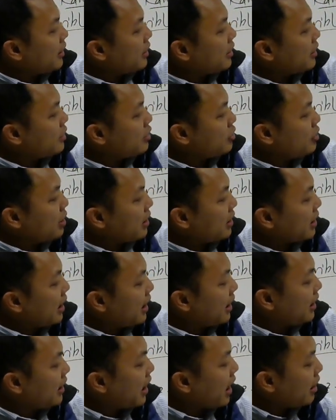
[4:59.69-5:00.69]
straight
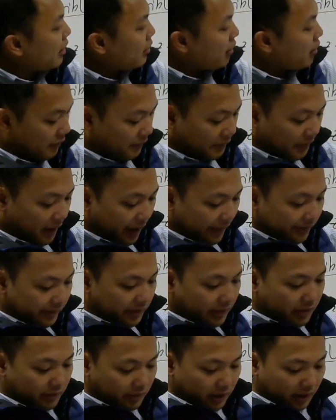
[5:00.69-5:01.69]
line down 5
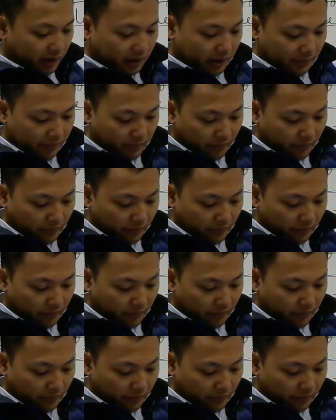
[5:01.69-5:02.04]
units.